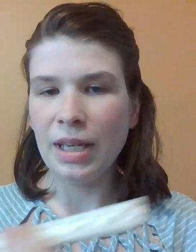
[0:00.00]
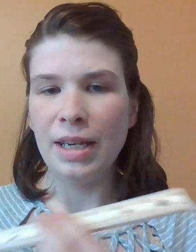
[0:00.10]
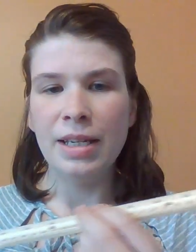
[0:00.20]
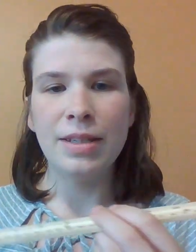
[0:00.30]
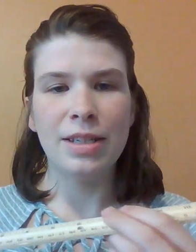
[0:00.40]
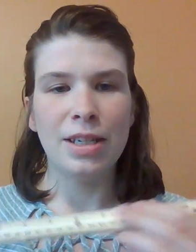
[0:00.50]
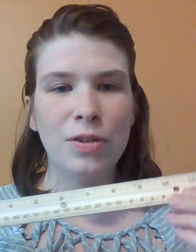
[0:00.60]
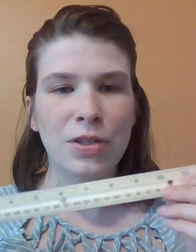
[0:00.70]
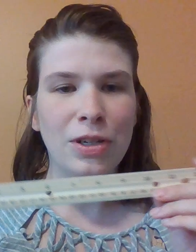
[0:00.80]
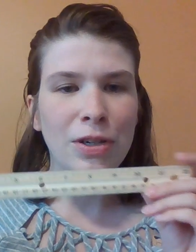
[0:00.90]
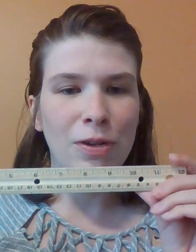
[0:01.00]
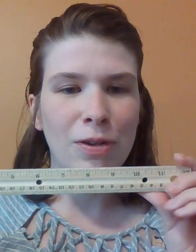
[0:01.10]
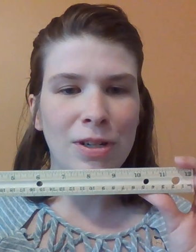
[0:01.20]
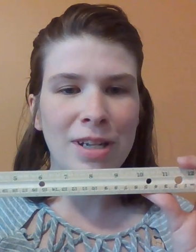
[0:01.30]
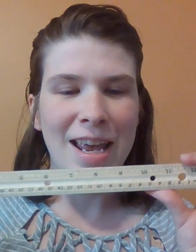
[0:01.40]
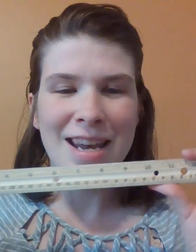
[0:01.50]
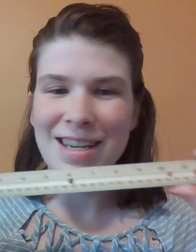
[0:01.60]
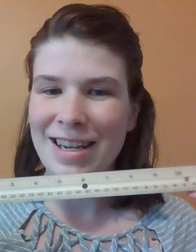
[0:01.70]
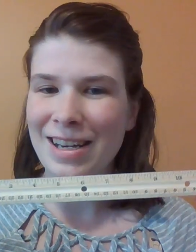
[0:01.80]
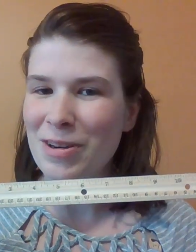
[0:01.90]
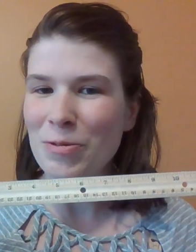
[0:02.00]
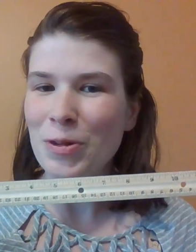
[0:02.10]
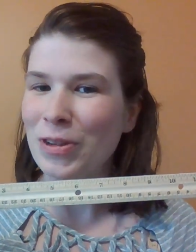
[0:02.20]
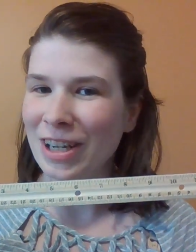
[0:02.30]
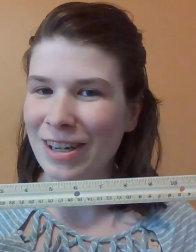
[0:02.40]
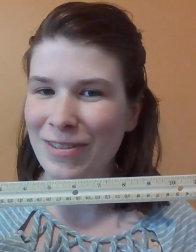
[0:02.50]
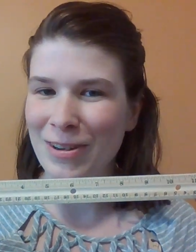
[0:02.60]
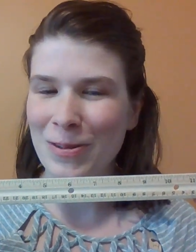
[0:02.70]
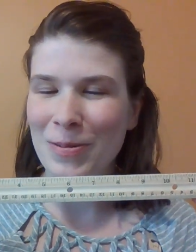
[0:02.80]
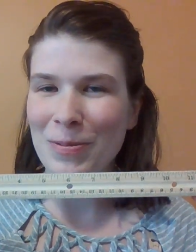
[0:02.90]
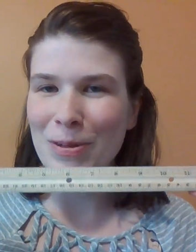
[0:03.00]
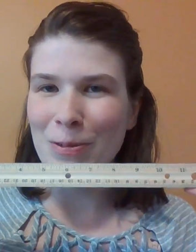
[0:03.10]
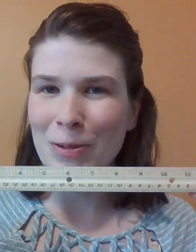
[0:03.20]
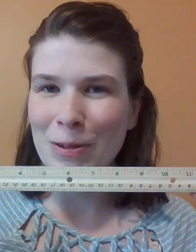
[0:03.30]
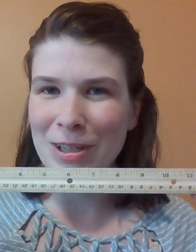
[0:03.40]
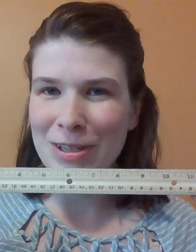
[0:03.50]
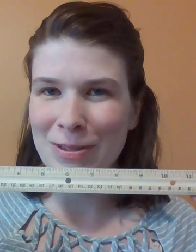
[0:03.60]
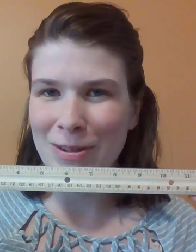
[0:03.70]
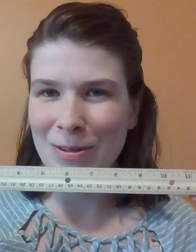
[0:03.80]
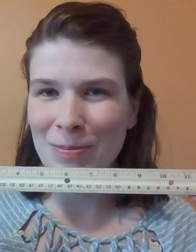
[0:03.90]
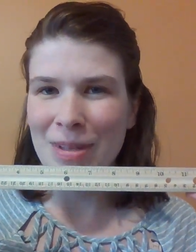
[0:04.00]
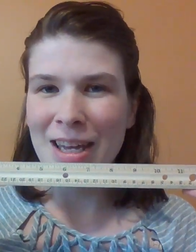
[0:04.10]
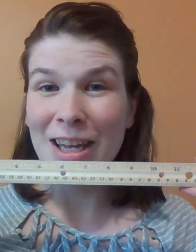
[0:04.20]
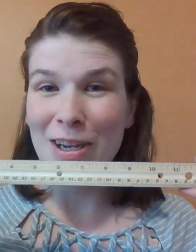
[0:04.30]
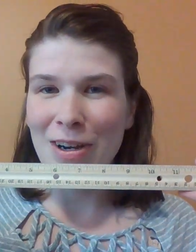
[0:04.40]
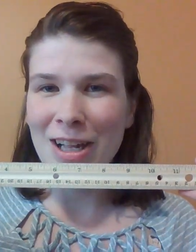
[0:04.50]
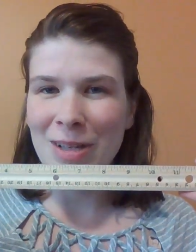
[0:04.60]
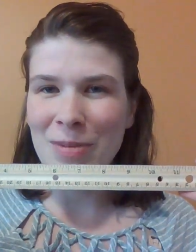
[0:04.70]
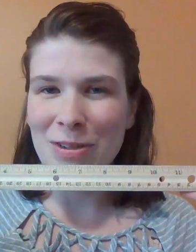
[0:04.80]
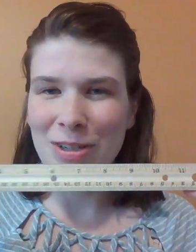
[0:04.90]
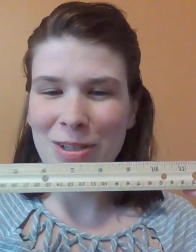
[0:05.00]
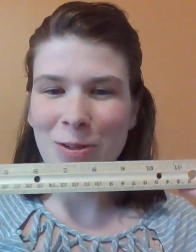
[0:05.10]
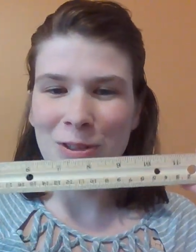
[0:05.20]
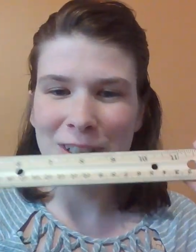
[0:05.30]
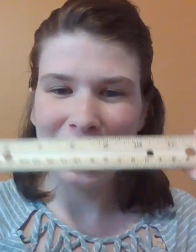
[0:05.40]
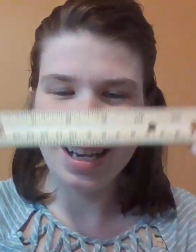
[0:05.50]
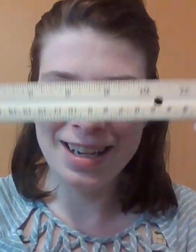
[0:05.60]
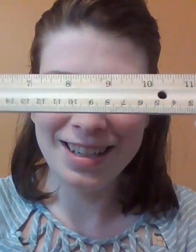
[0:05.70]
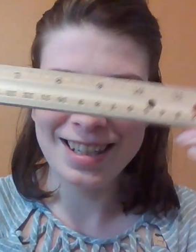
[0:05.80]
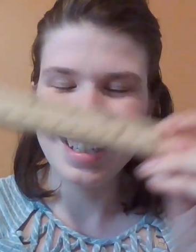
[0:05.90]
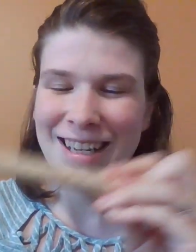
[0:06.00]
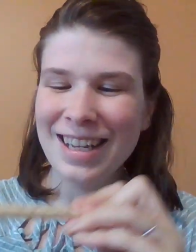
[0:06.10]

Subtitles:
is to use a good old handy dandy ruler, if you remember rulers from your elementary school days.